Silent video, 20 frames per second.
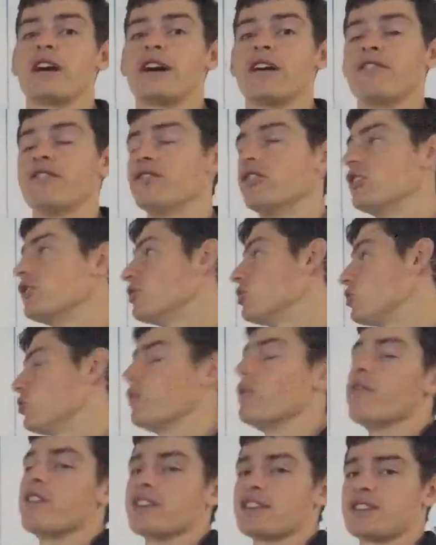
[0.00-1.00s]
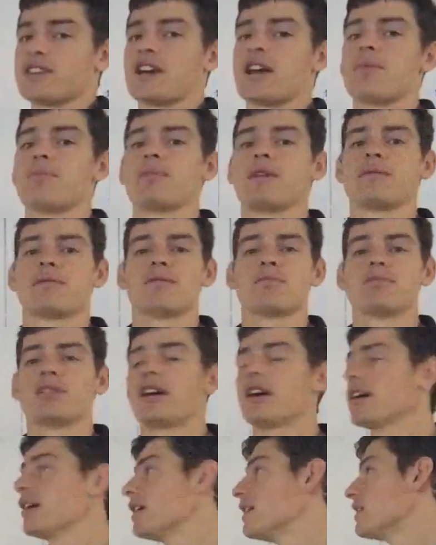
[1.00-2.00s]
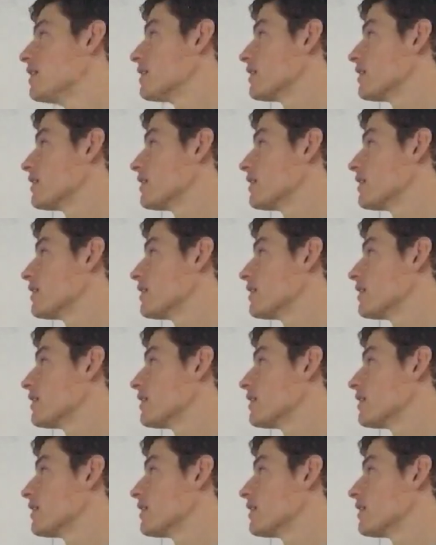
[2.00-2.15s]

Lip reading: have to investigate blah, blah, blah.